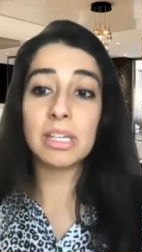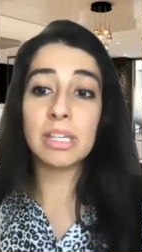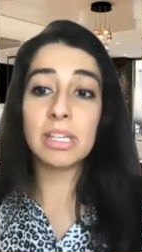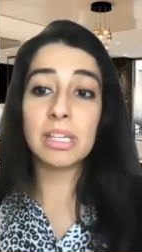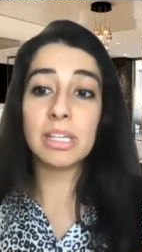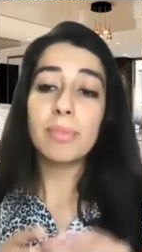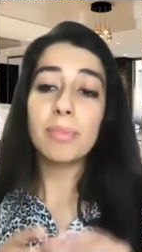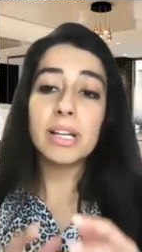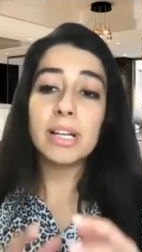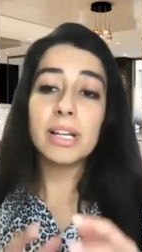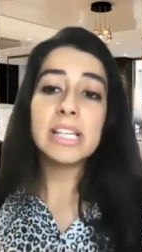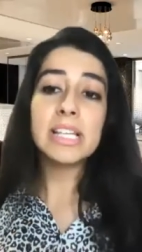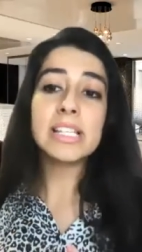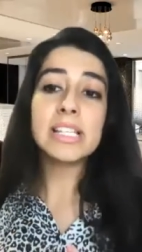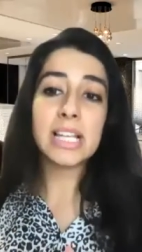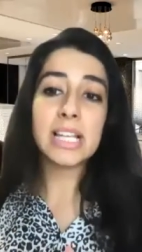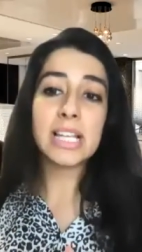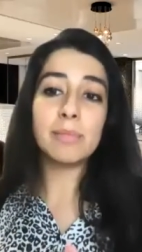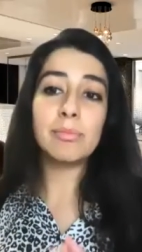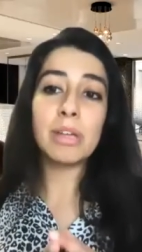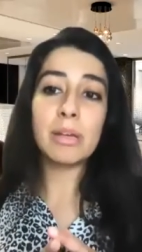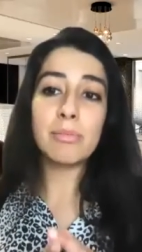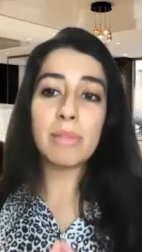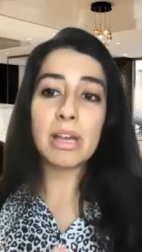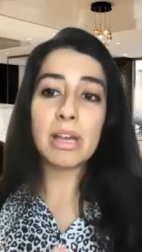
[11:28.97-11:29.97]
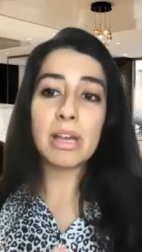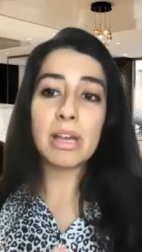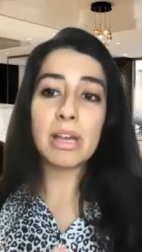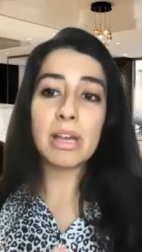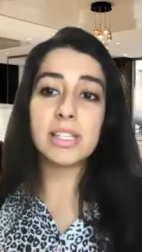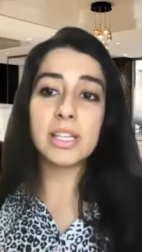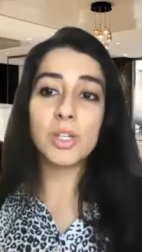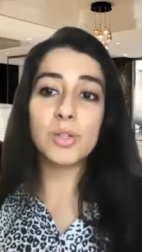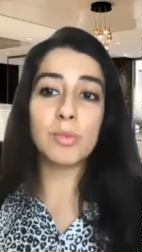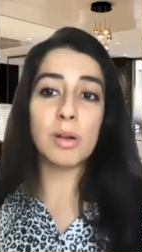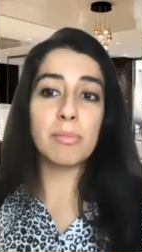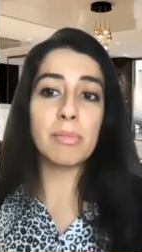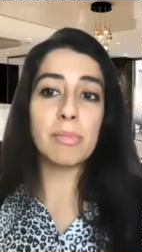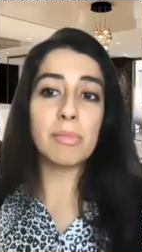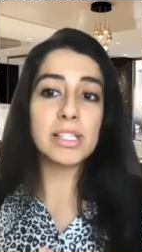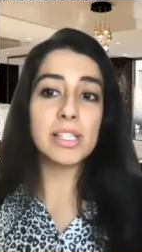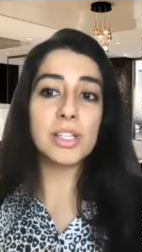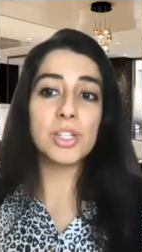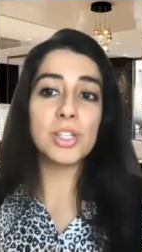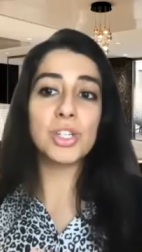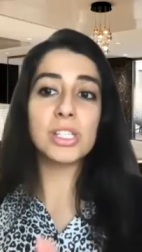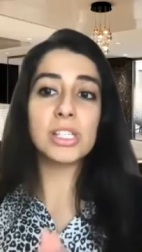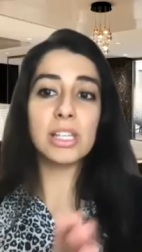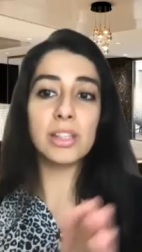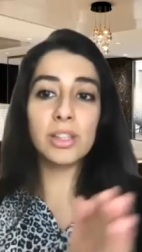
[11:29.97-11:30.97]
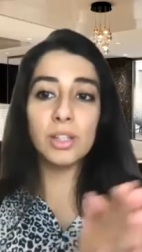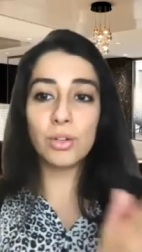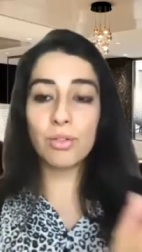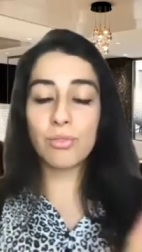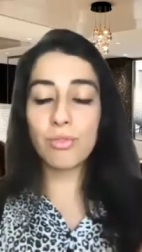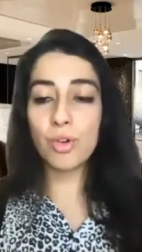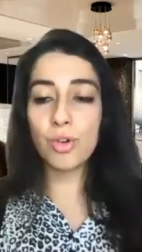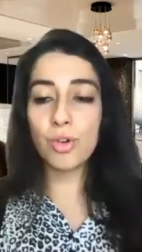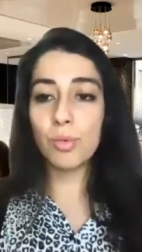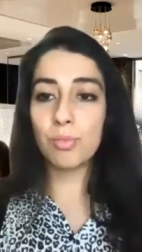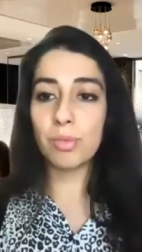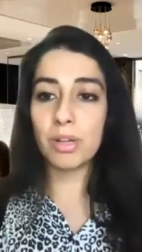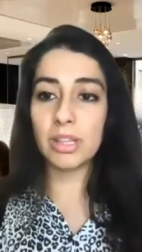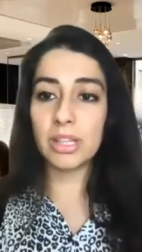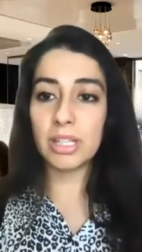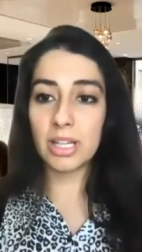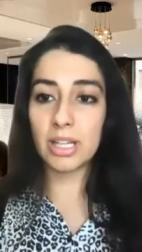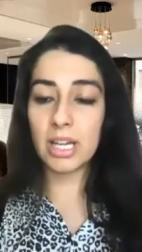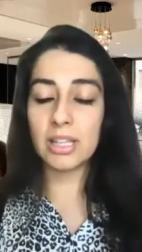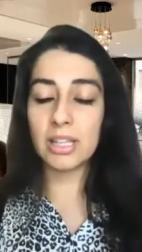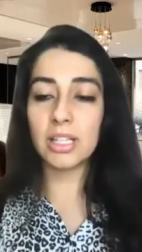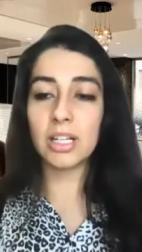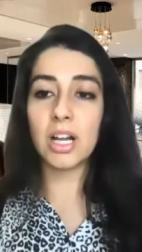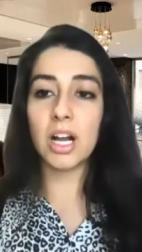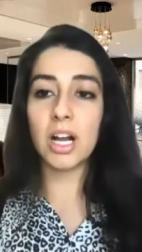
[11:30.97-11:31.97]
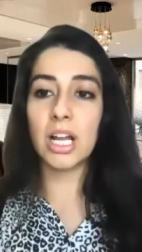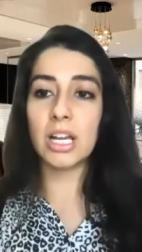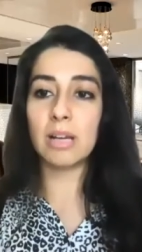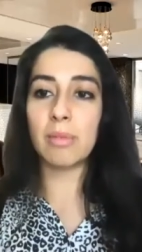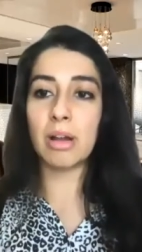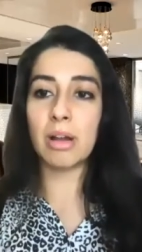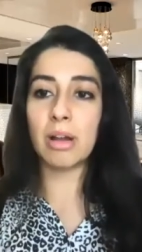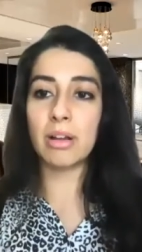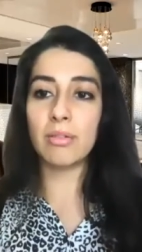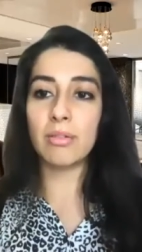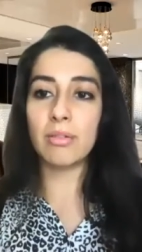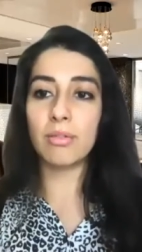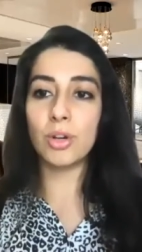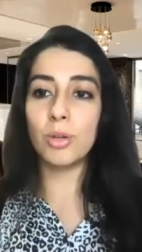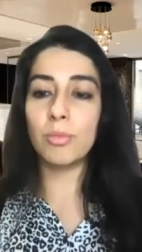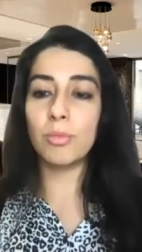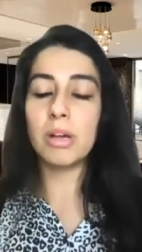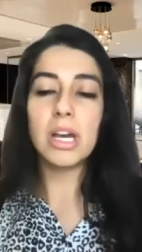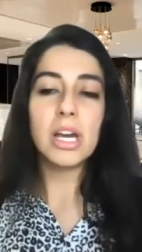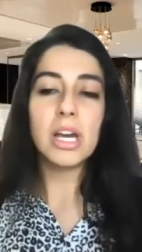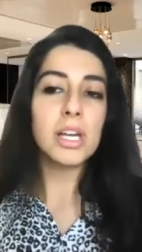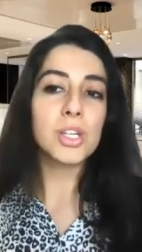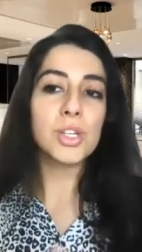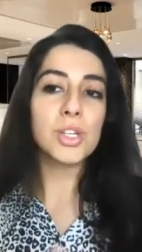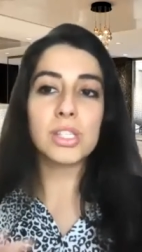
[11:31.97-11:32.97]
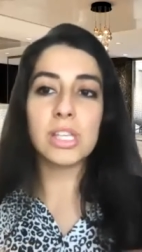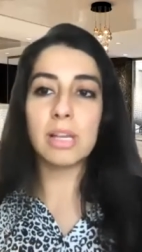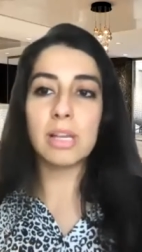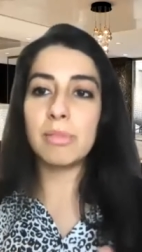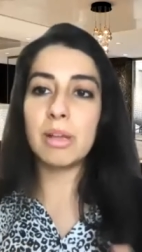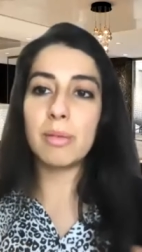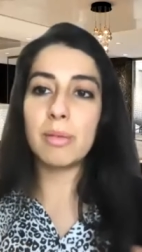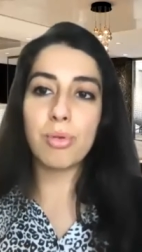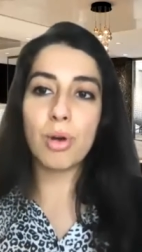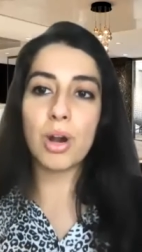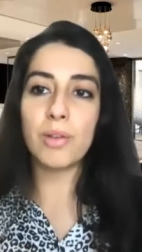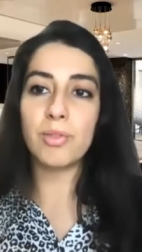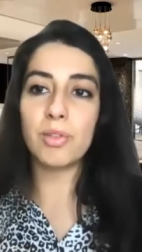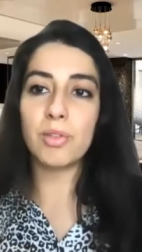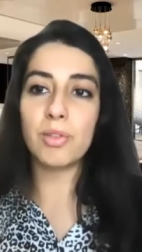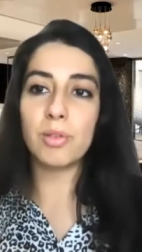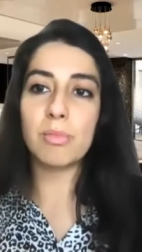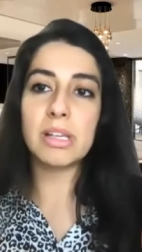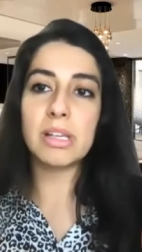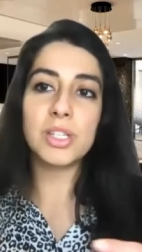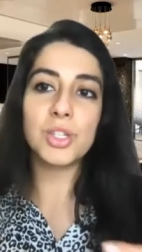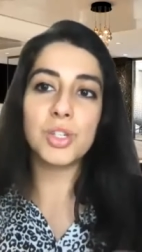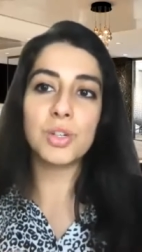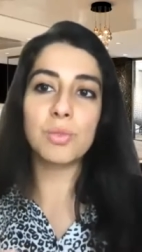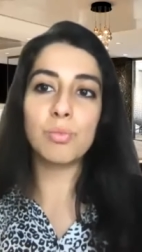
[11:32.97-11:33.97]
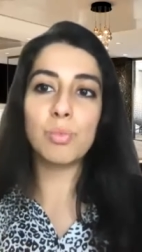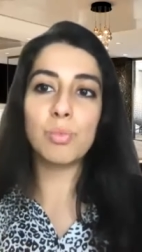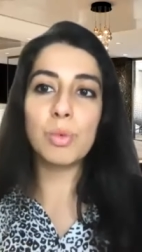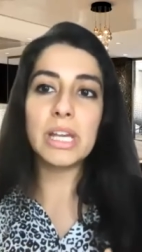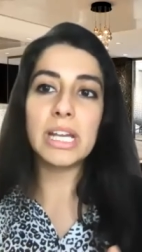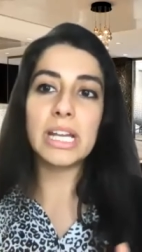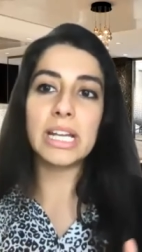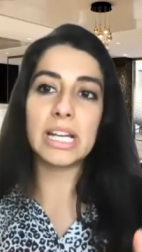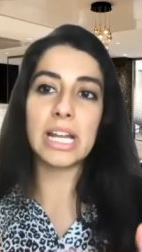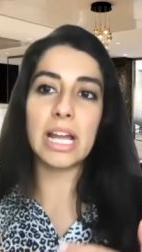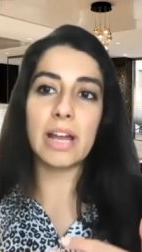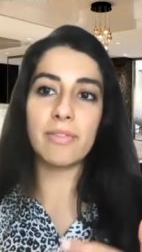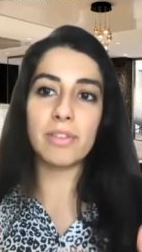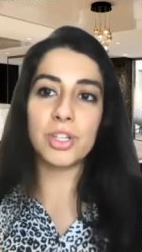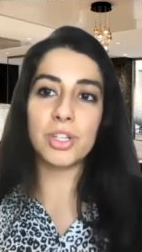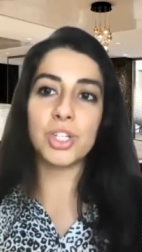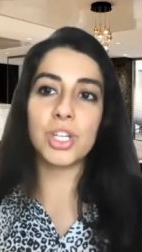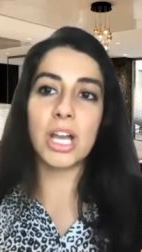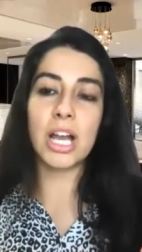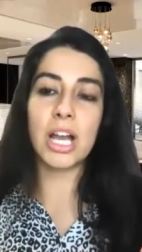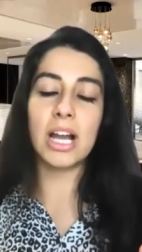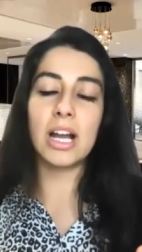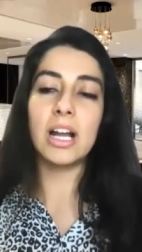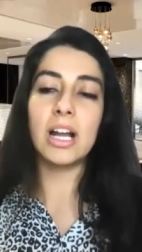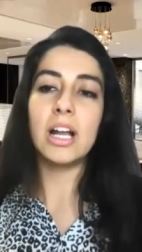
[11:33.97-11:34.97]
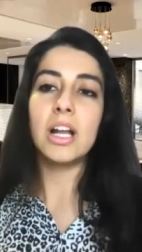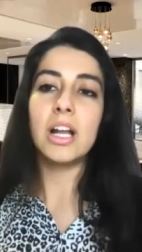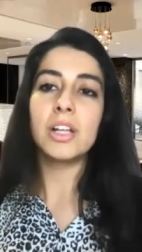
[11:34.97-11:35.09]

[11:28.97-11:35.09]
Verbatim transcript: Please send me a message. My message is in the group, in the in the Kynamite group. Just send me a private message and we can have a chat.